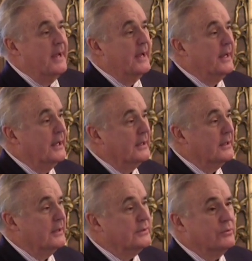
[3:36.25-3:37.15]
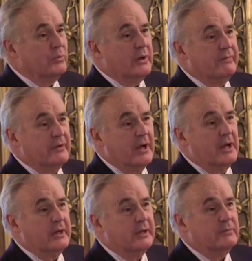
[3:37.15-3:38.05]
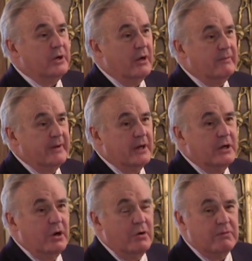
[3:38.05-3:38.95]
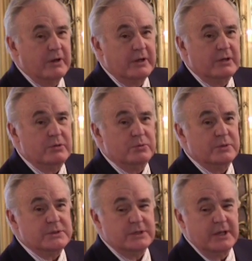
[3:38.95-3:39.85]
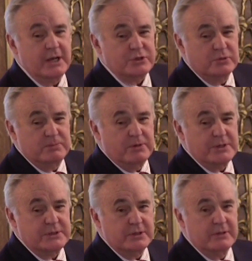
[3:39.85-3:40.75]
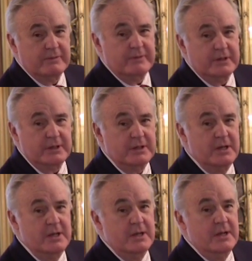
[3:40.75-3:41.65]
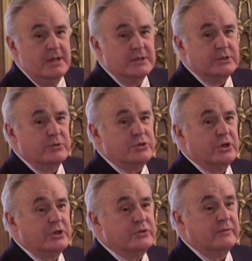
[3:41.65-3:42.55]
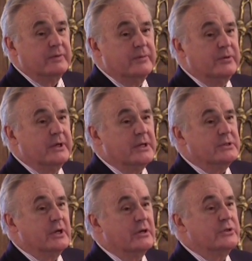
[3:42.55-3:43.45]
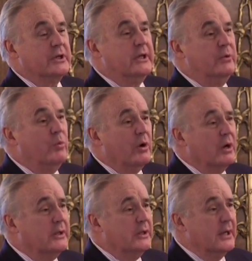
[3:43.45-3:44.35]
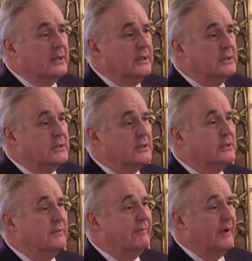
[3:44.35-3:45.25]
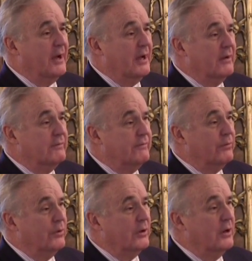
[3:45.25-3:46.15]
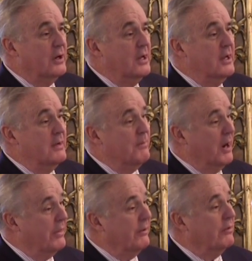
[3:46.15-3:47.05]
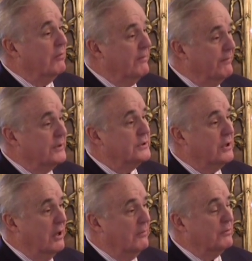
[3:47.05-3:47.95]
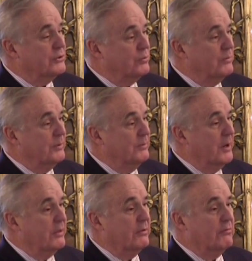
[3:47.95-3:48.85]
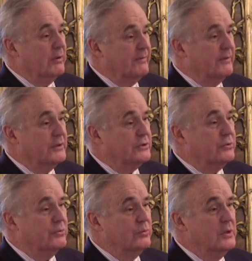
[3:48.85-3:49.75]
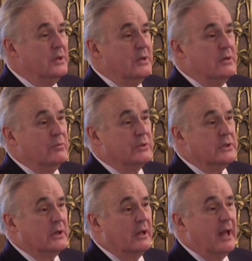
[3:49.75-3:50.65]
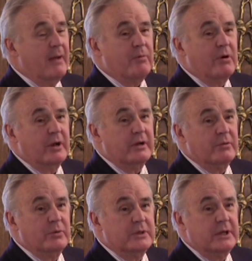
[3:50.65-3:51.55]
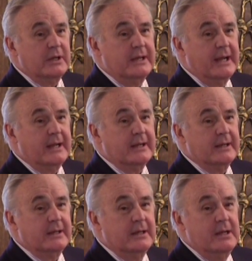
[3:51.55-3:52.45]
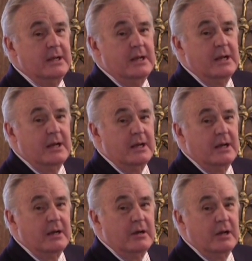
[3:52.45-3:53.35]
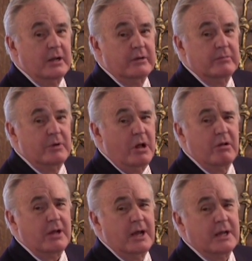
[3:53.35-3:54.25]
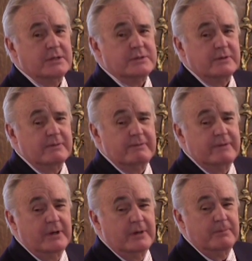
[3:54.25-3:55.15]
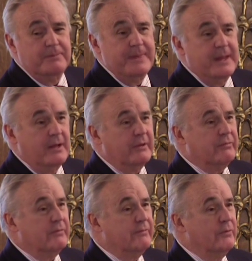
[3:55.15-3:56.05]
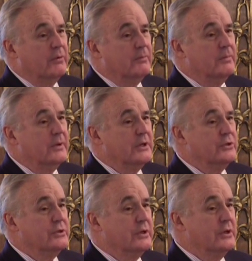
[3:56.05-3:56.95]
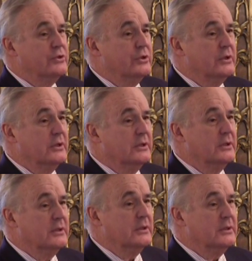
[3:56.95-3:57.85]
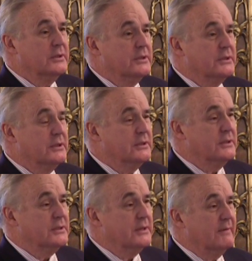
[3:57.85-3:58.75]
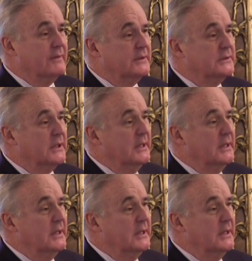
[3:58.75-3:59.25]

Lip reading: And there's a wonderful guy named Tom Van Coverden, who is the national president of the Association of Community Health Centers, and he worked in 1965 for Martha Griffiths, Congresswoman Martha Griffiths, who was a collaborator with Ted Kennedy on all kinds of health reform legislation in the 60s and 70s.